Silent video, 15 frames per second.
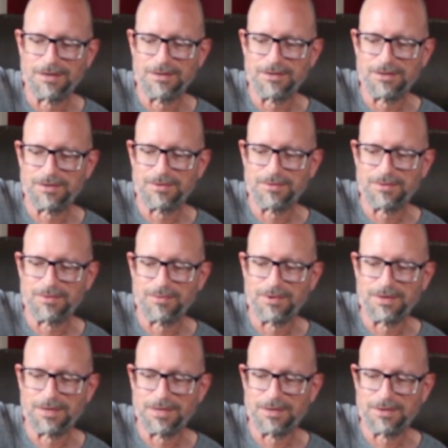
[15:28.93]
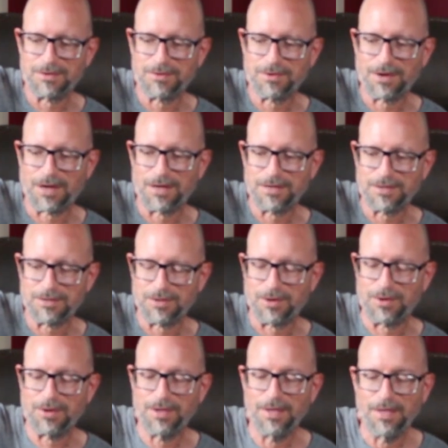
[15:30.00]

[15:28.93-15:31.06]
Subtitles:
just went crashed. So,